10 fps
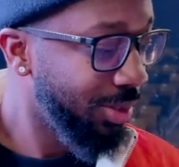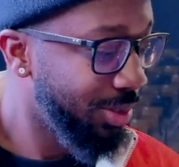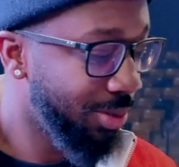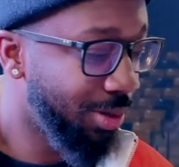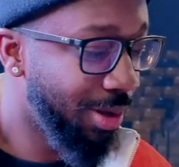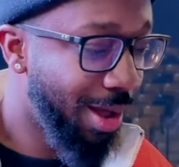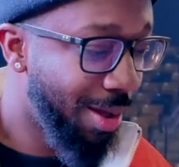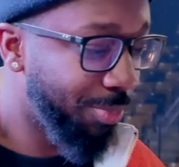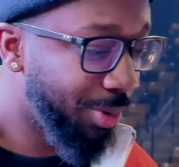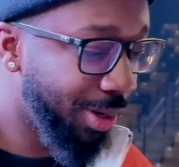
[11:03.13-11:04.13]
So
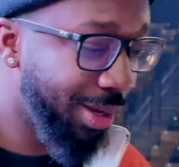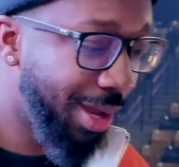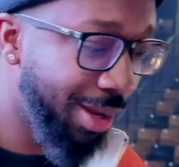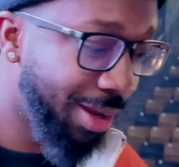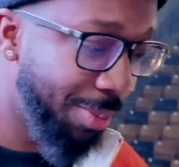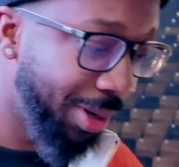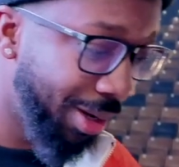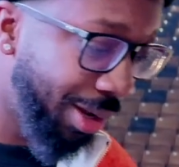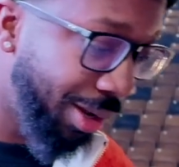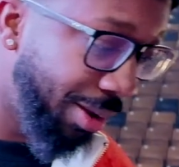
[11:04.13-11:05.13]
I'm playing a
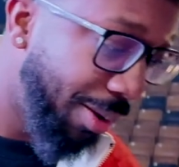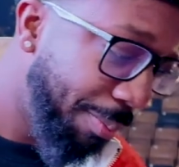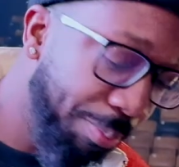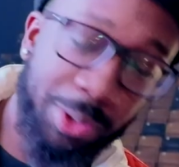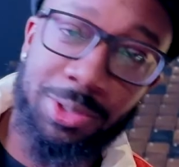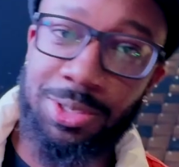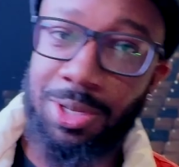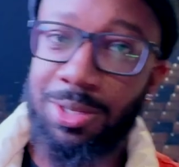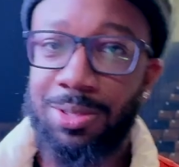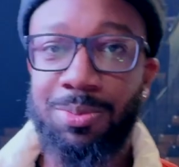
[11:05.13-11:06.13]
Yamaha Birch
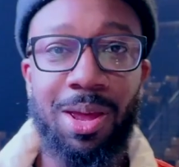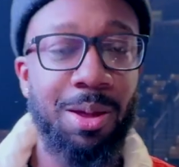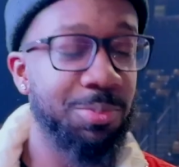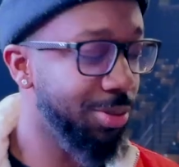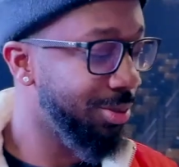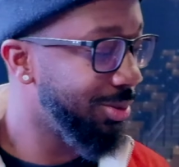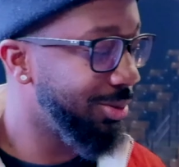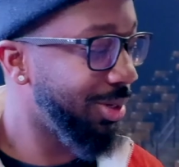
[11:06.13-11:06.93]
Custom Absolute.